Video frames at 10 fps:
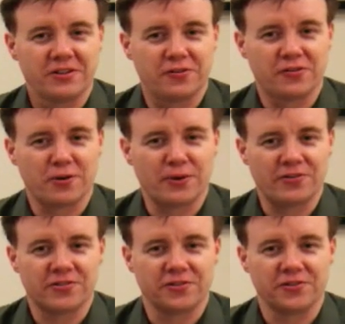see those
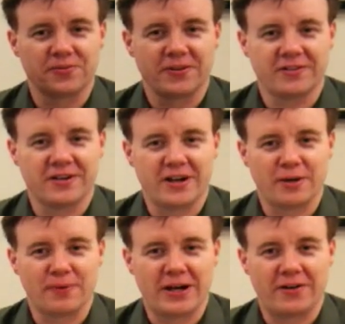commercials where they talk
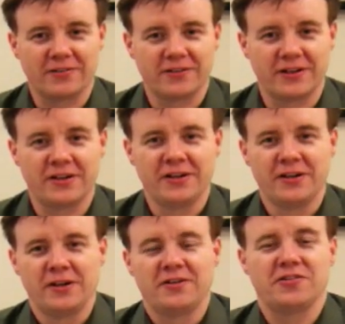about
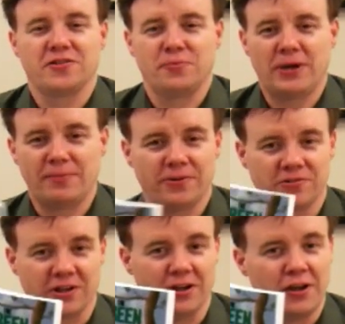digital
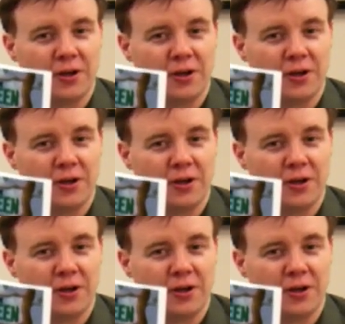publishing.